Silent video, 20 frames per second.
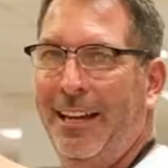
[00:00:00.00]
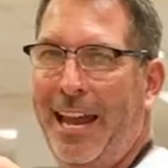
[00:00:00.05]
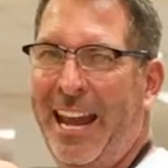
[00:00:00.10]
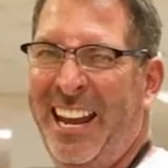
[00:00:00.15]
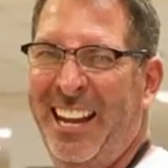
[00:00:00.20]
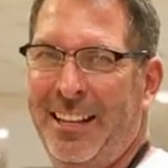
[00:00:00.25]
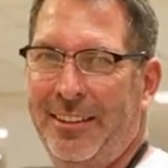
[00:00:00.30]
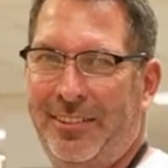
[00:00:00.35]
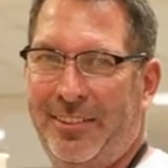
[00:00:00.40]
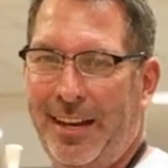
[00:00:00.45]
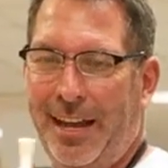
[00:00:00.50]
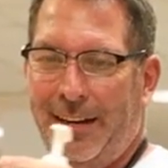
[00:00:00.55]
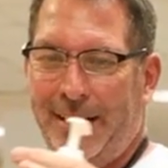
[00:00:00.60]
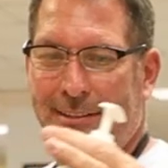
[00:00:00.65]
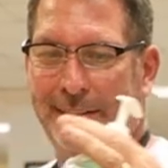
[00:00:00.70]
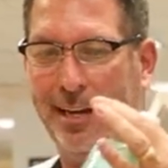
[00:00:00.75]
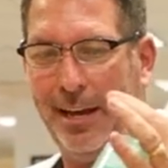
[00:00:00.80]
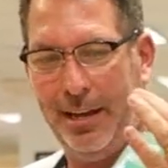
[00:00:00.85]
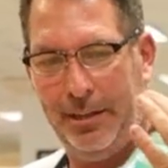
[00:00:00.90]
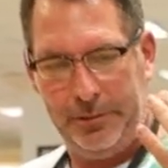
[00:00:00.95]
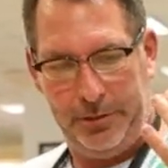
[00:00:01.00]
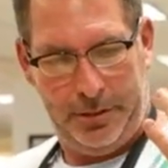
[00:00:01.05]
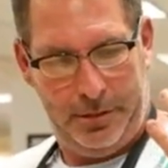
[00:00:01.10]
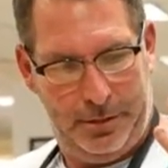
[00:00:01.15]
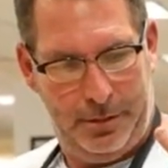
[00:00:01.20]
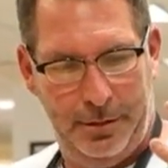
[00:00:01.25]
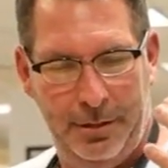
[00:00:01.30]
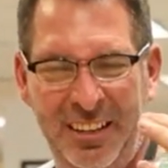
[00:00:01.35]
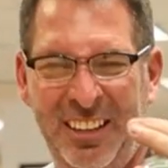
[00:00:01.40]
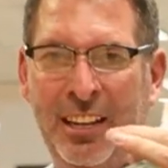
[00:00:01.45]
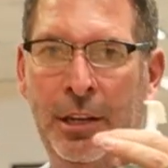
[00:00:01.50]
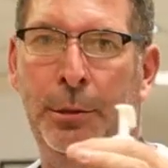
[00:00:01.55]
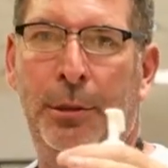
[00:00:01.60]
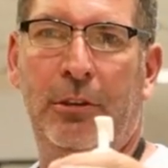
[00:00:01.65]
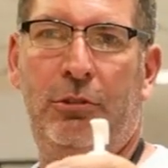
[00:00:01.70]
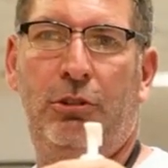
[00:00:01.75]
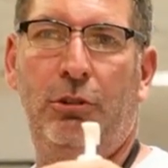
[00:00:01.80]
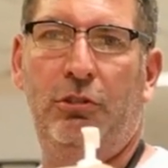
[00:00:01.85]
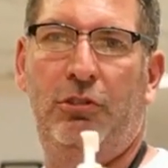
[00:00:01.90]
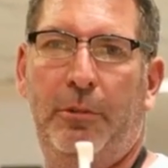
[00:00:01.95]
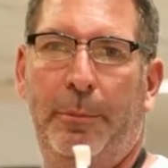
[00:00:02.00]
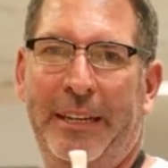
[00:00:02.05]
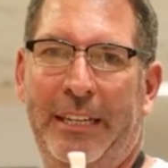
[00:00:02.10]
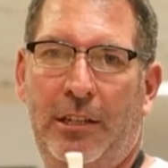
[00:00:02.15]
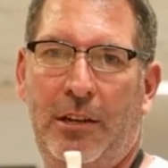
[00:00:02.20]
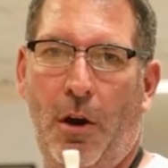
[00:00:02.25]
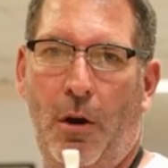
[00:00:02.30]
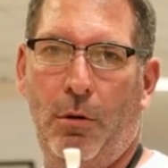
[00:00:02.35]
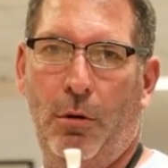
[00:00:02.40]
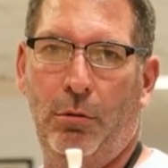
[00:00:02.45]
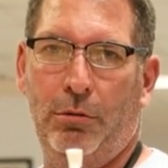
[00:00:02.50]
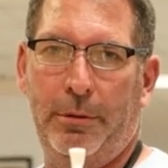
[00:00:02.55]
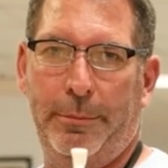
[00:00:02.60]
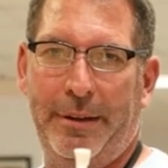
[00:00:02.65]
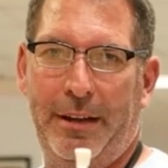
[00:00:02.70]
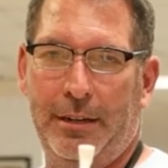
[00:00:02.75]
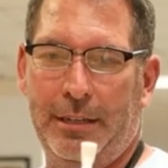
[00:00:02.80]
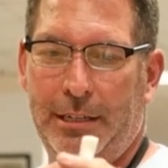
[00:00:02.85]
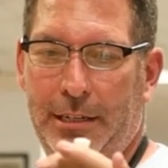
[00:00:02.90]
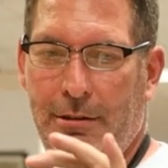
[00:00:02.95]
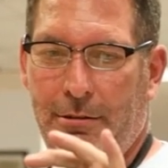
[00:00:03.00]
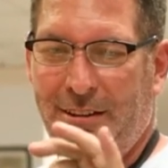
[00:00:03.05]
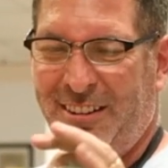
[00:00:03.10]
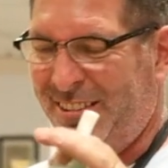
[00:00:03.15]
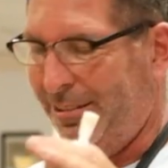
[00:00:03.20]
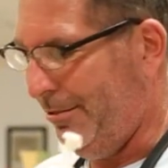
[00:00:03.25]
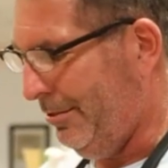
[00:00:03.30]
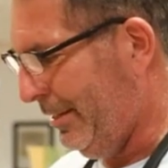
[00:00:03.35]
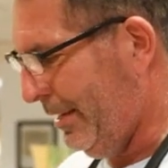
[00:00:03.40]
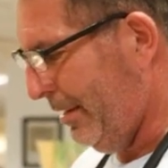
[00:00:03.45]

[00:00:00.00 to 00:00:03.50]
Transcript: Hand sanitizer. This used to be gold about a year ago.